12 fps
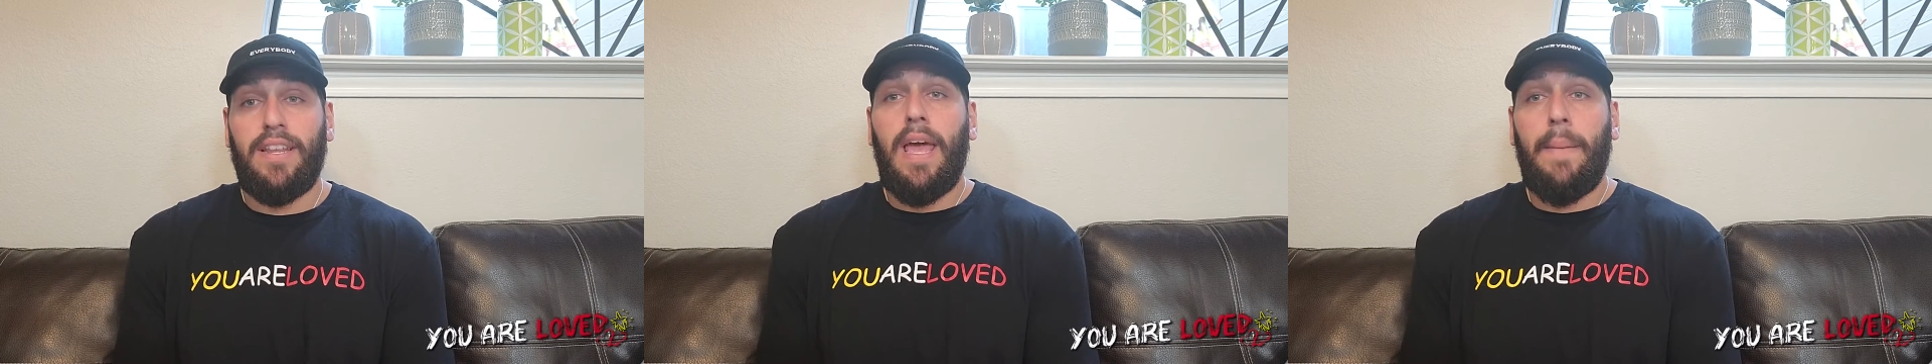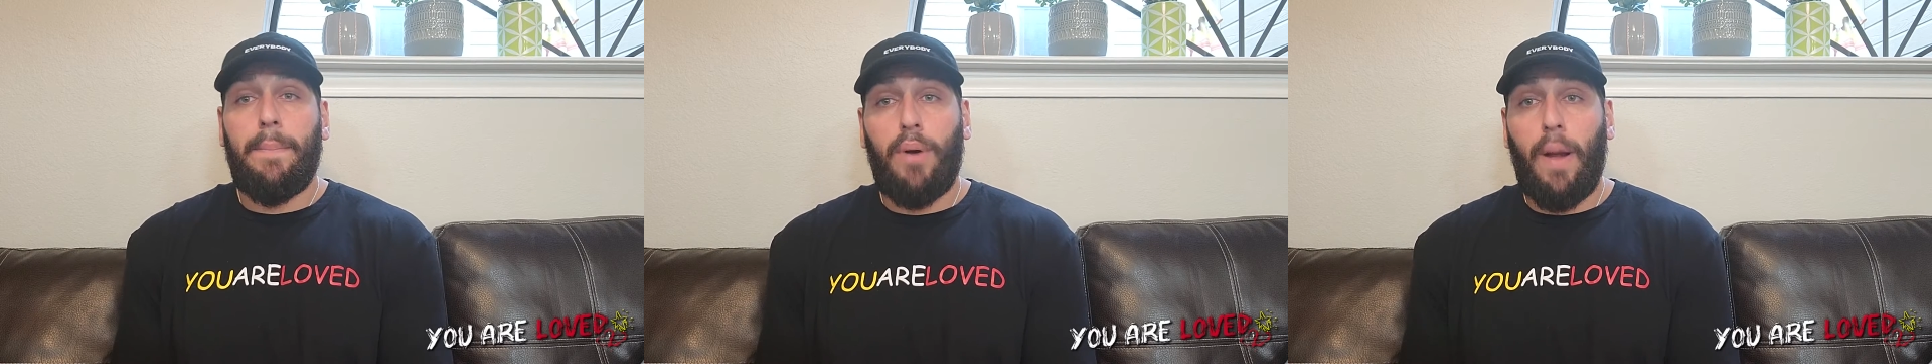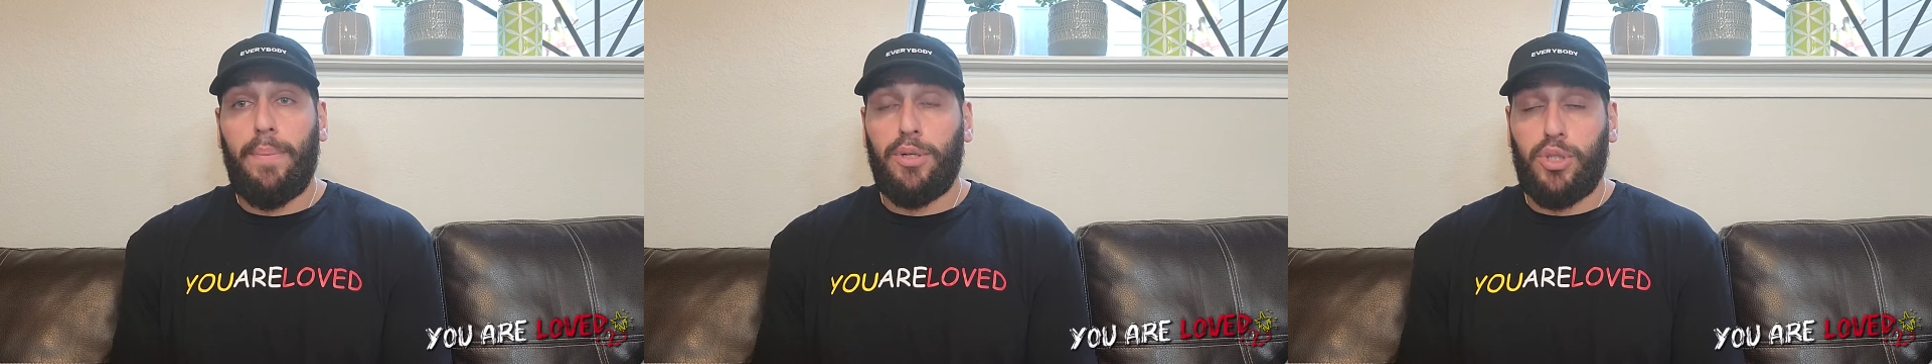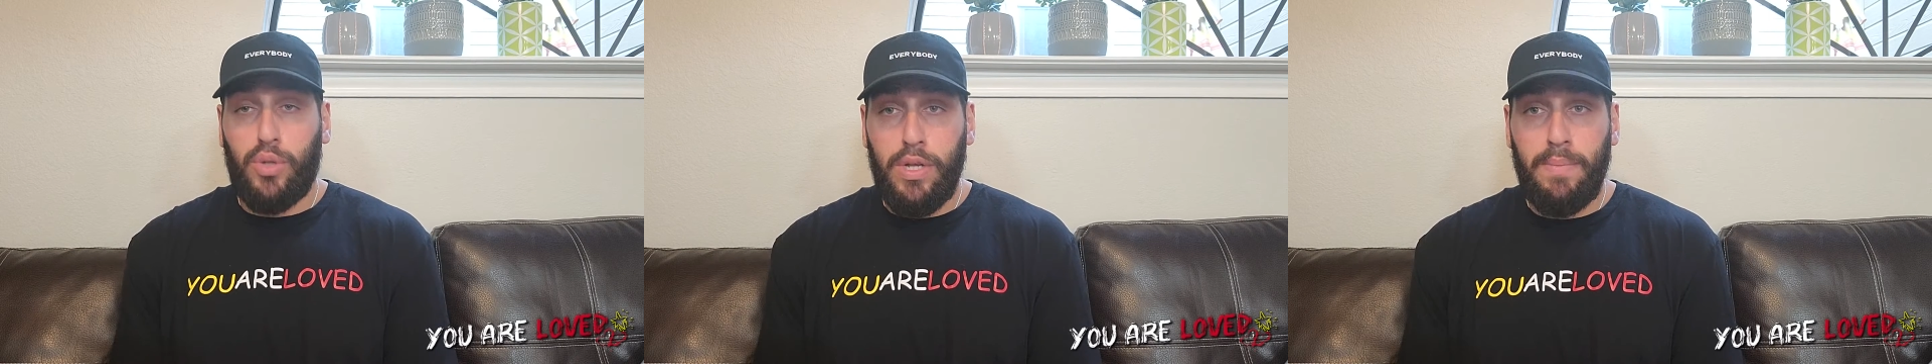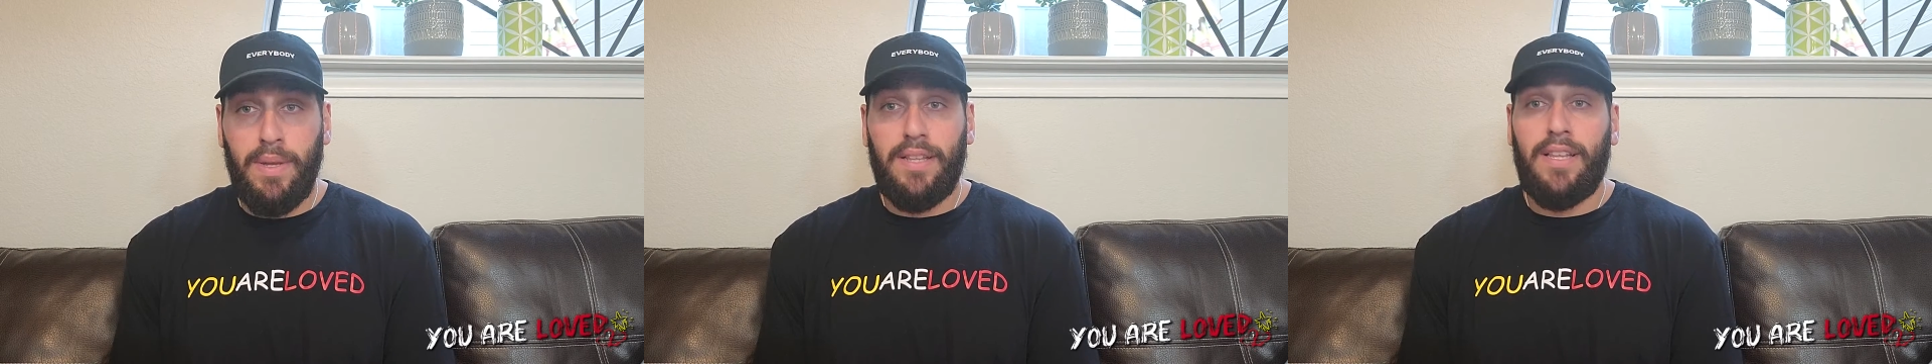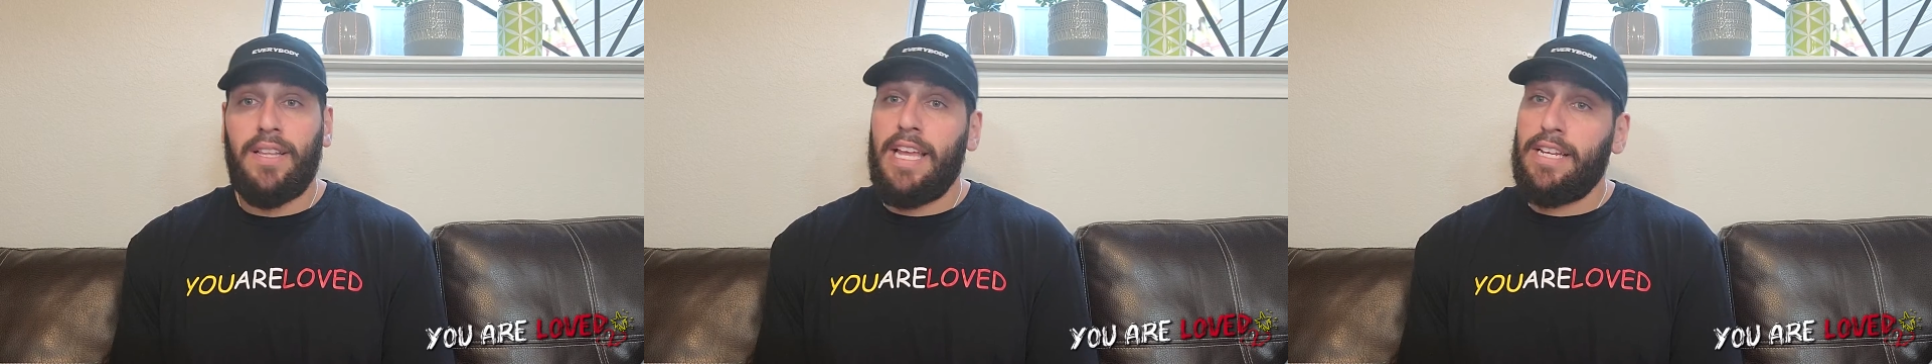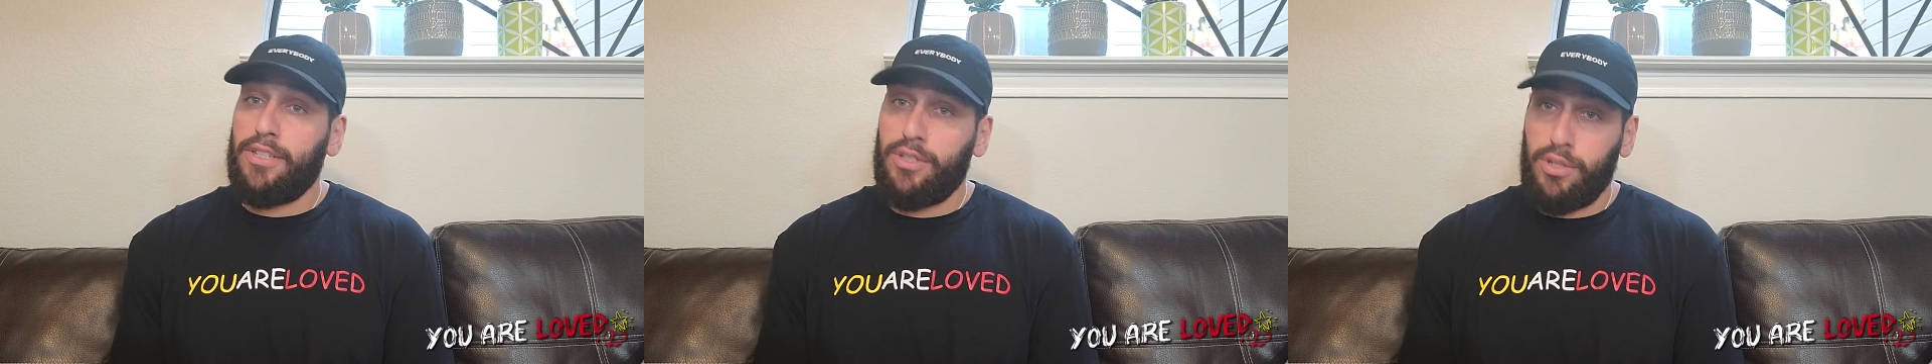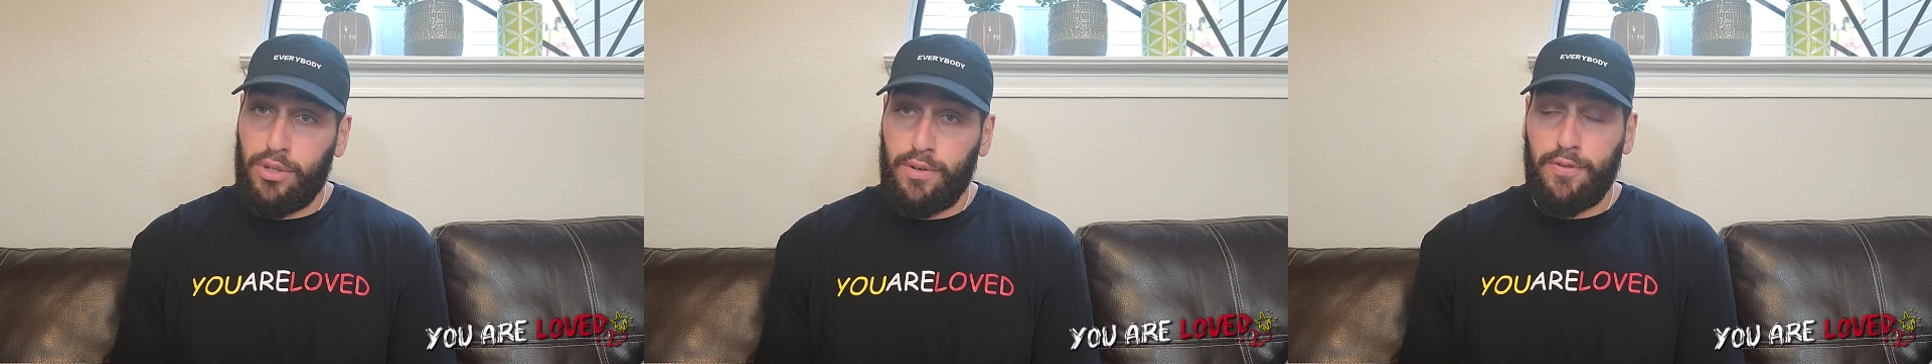and proper treatment that they
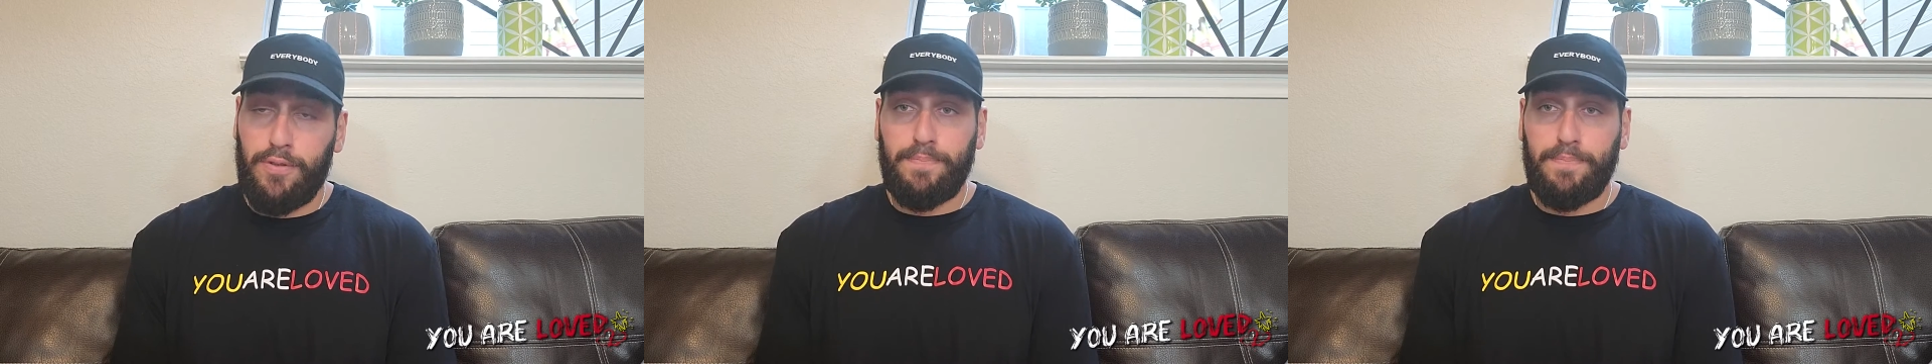deserve.